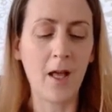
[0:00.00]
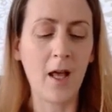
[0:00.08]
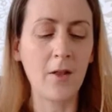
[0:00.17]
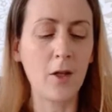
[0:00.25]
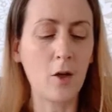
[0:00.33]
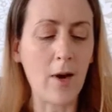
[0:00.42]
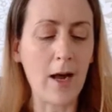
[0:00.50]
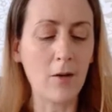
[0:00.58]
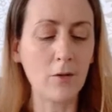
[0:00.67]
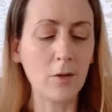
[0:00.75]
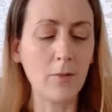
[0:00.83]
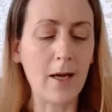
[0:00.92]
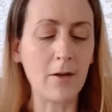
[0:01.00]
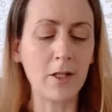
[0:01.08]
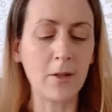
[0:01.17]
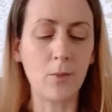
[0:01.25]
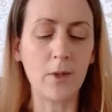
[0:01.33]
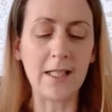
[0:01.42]
The ground around him
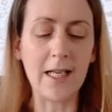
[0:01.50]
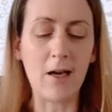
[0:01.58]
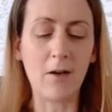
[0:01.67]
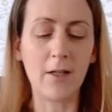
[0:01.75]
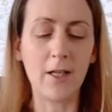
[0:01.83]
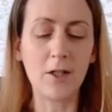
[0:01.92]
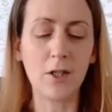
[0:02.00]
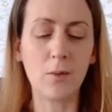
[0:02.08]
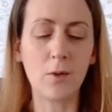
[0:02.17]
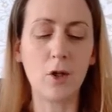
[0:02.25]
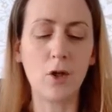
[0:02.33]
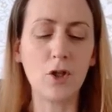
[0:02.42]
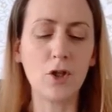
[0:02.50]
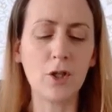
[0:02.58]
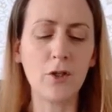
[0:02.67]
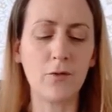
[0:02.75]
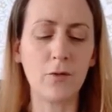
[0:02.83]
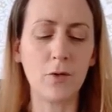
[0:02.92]
was now littered with luscious
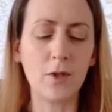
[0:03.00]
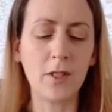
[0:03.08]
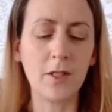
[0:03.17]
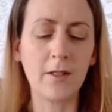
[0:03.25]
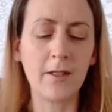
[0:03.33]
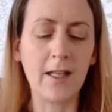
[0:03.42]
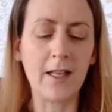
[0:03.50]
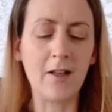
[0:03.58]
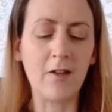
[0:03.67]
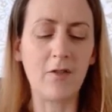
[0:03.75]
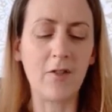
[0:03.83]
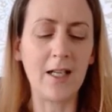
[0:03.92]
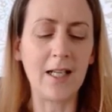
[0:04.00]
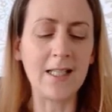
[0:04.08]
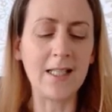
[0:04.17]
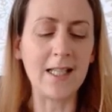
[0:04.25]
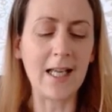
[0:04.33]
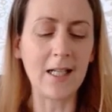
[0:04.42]
fruit. Felix
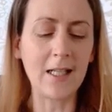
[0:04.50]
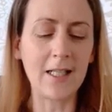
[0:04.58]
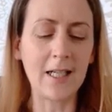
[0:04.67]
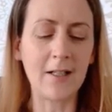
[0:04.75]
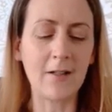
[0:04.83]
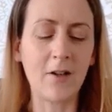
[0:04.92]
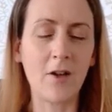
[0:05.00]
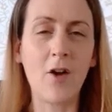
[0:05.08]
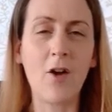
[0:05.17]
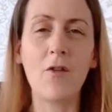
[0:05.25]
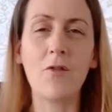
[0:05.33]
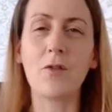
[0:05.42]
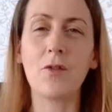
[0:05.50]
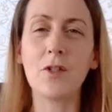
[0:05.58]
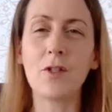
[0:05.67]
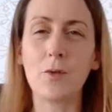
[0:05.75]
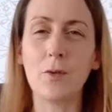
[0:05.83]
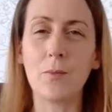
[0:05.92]
settled in for a
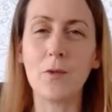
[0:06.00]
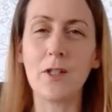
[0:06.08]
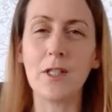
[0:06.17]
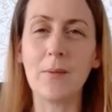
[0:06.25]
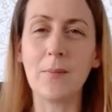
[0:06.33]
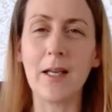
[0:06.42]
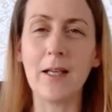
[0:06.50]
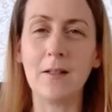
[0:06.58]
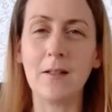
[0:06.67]
scrumptious meal.